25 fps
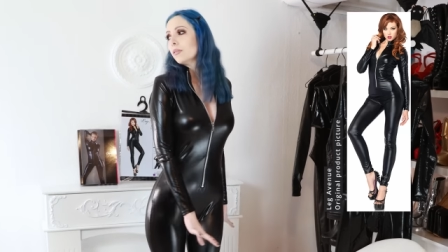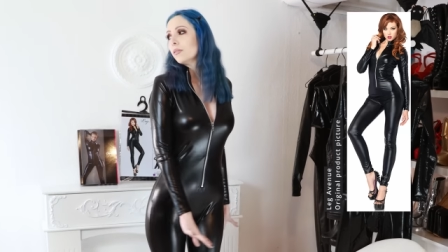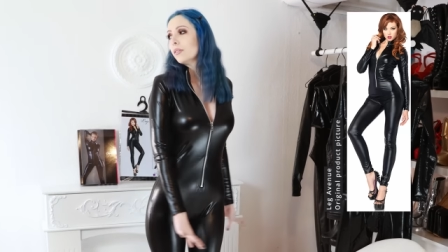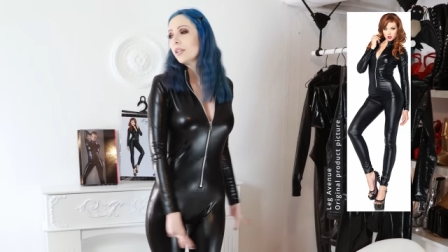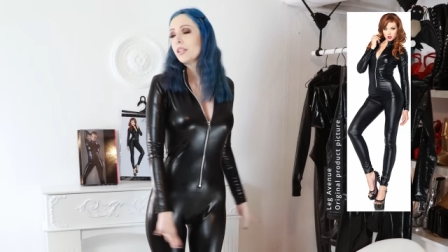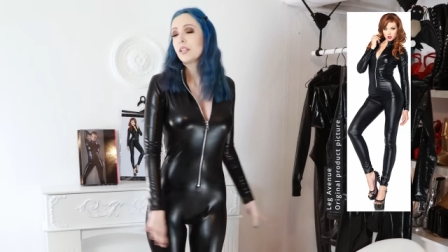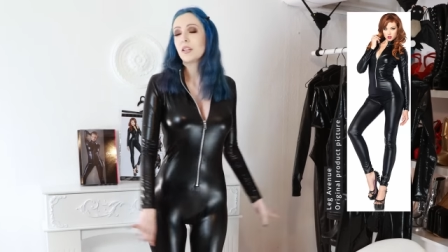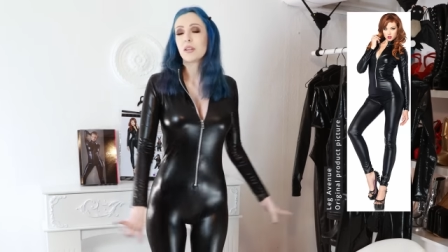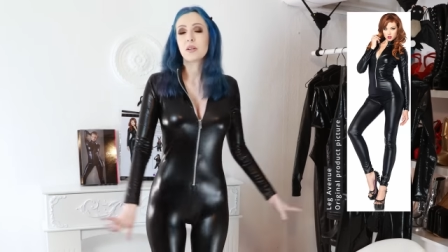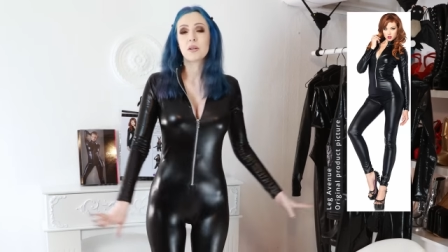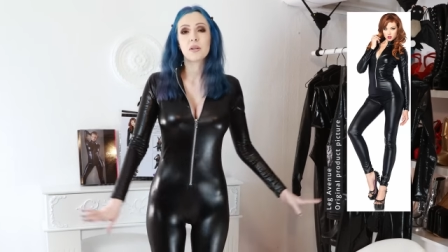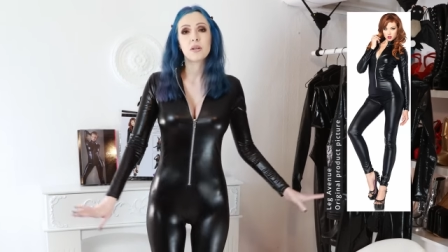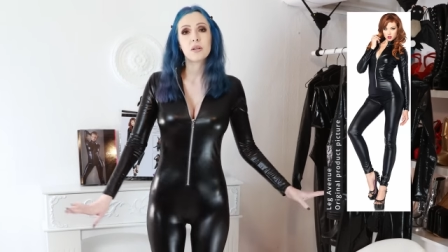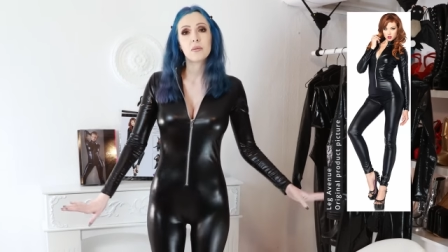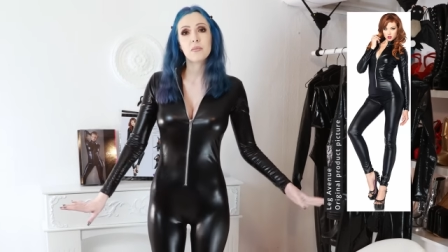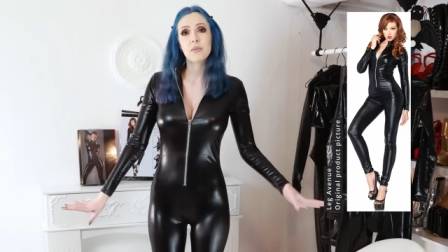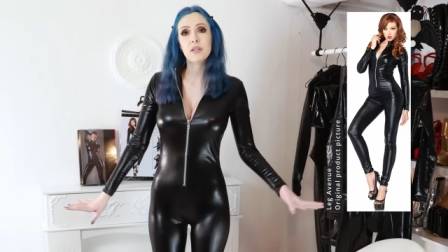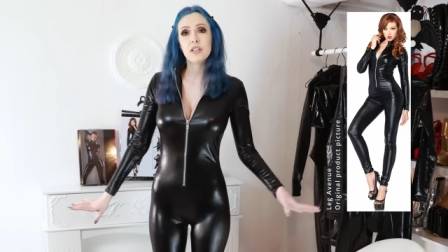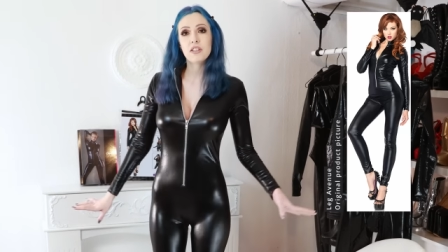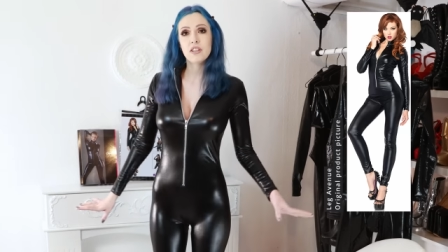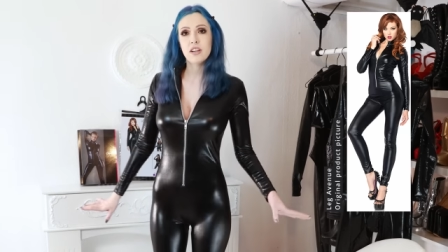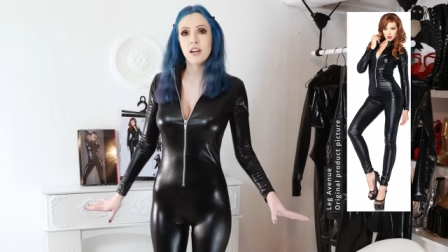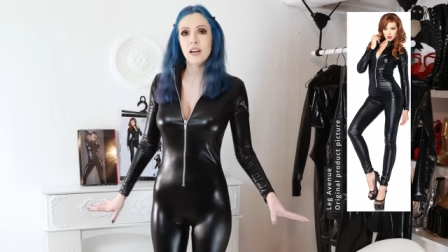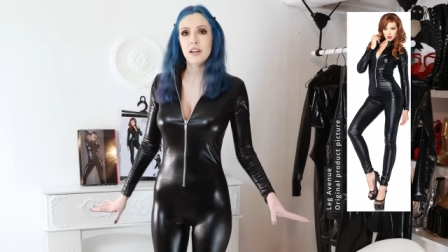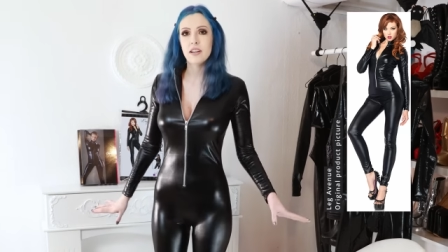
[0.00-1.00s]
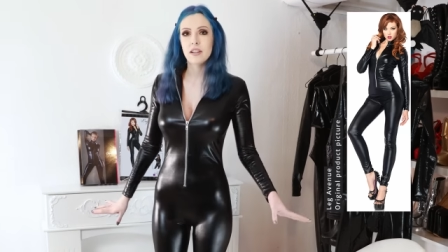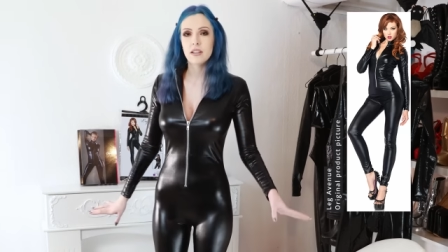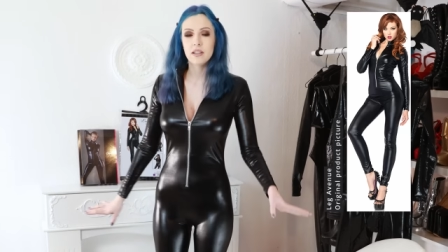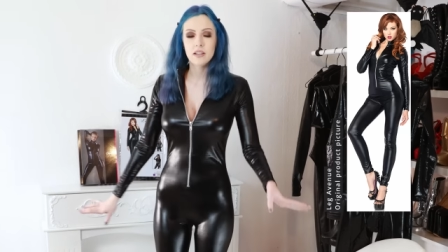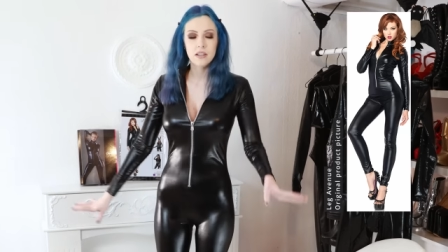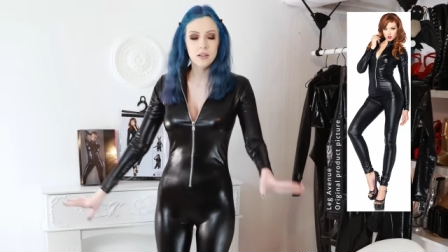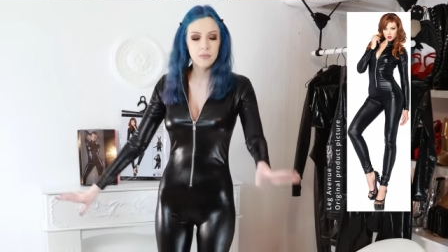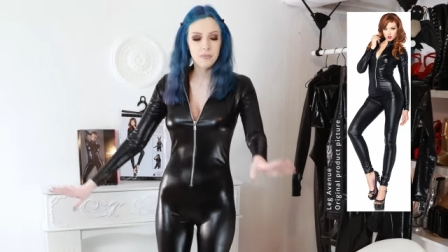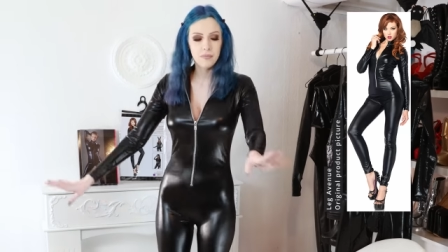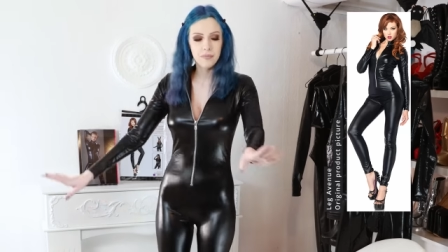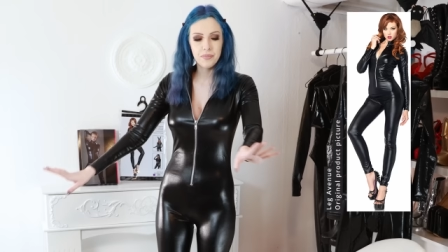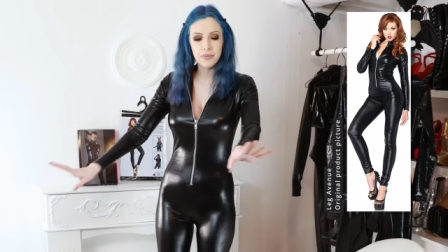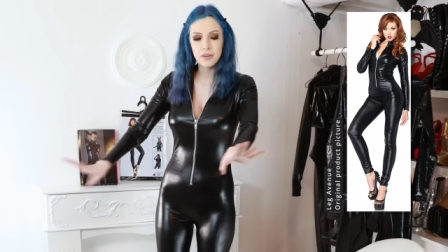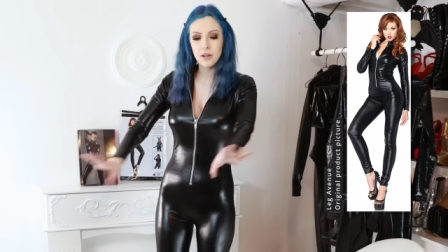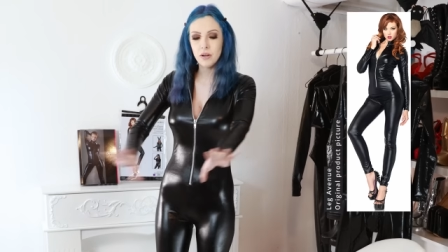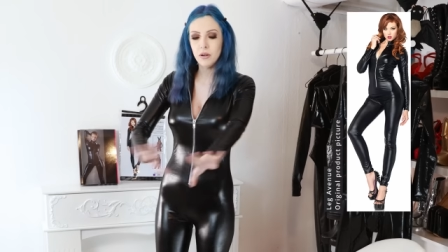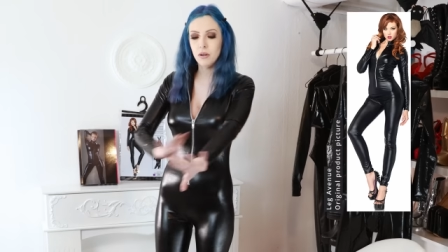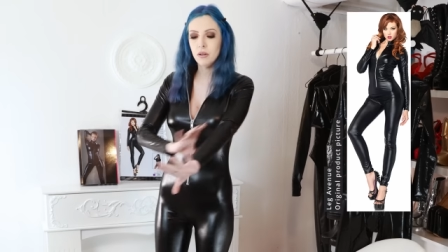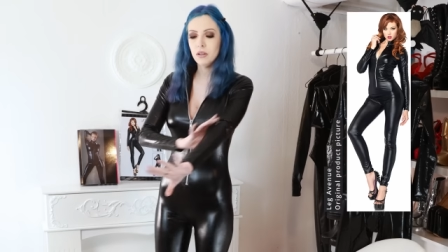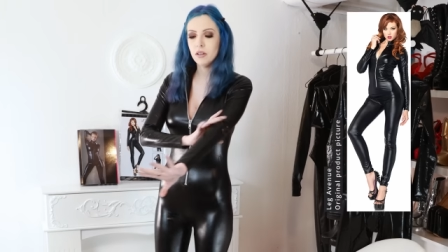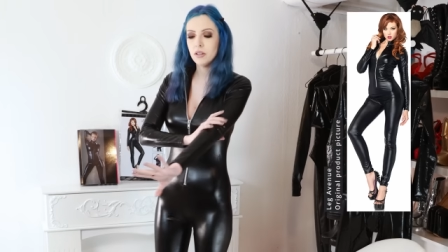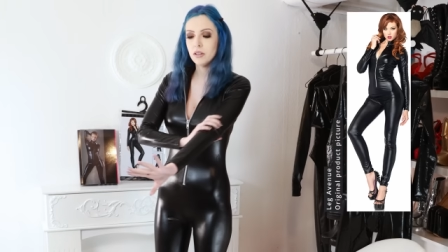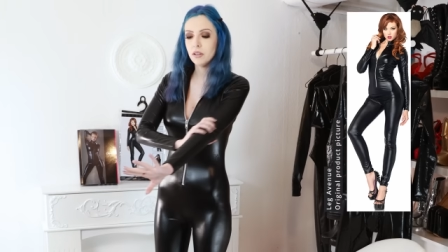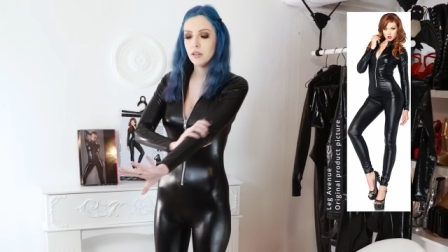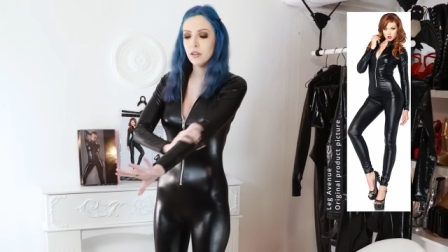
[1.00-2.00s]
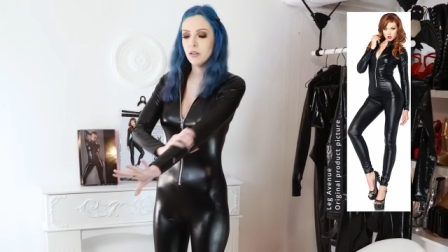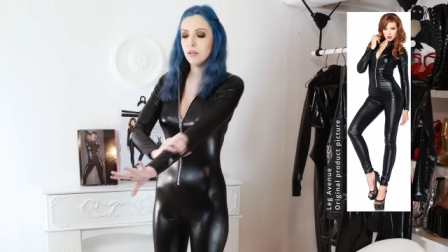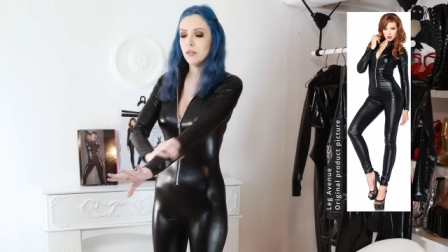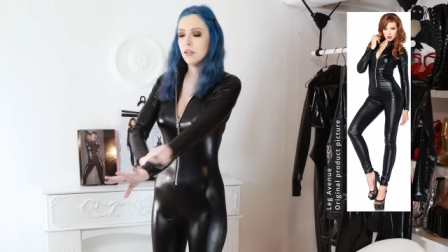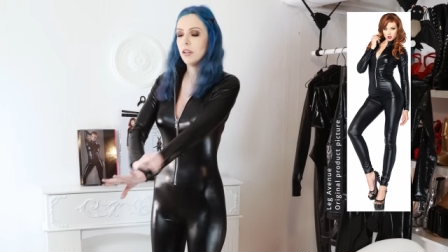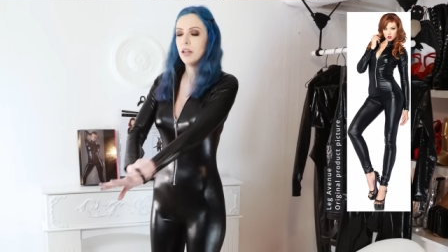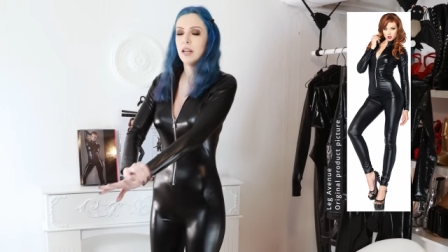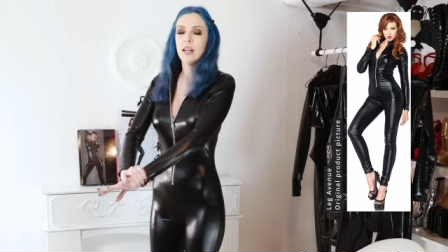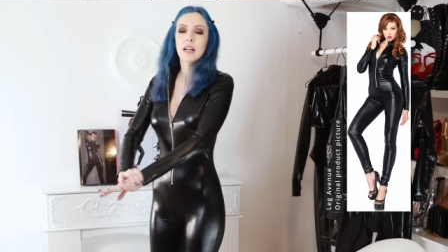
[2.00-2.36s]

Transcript: it could be tighter although